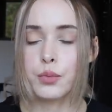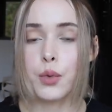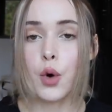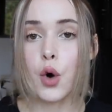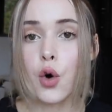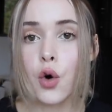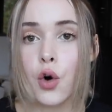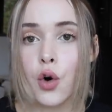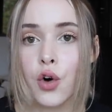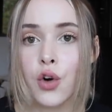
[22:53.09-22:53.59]

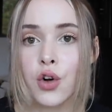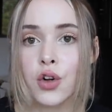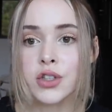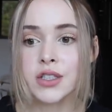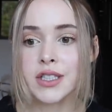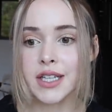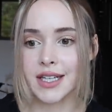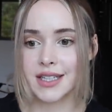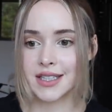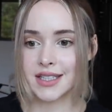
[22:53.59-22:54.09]

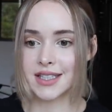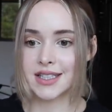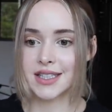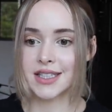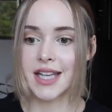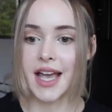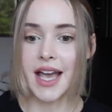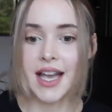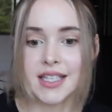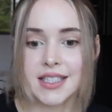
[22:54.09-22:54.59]
bold and
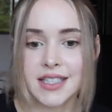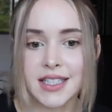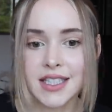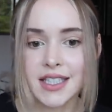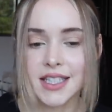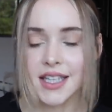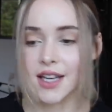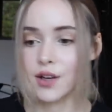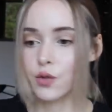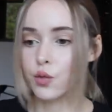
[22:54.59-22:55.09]
sexy